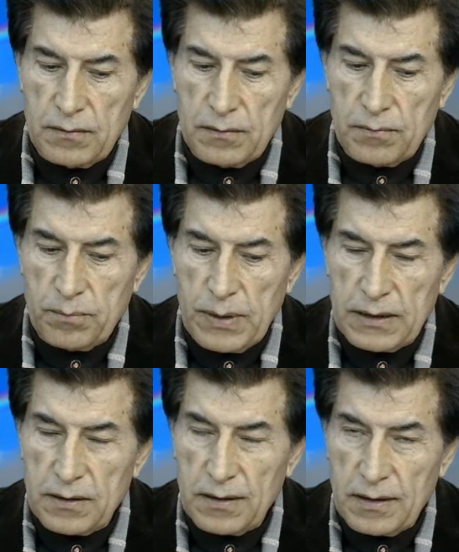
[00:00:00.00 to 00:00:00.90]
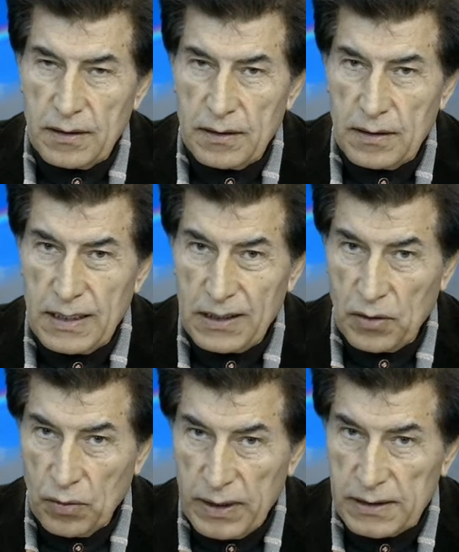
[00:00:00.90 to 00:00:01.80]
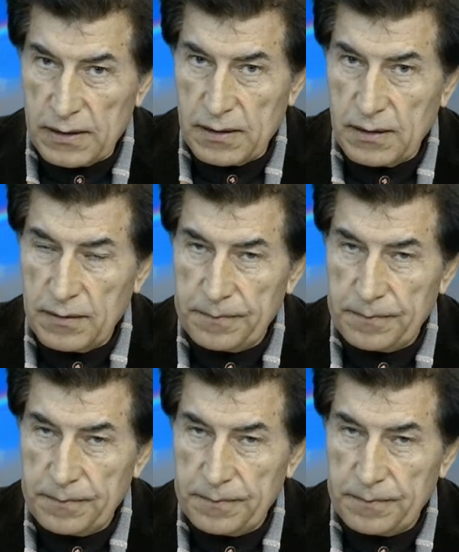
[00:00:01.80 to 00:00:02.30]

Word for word: but the quest